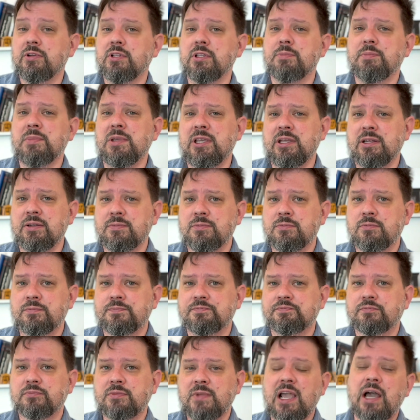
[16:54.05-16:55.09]
really mean?
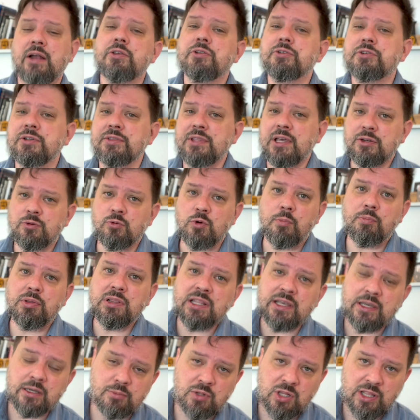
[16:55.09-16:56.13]
How do you turn that into a
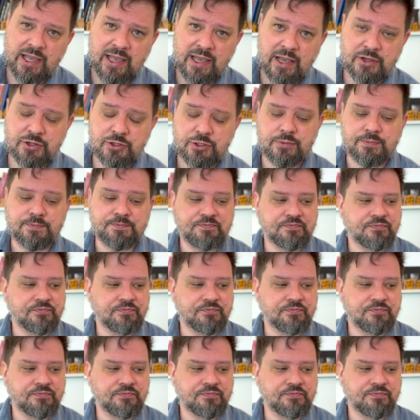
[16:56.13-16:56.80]
playable action?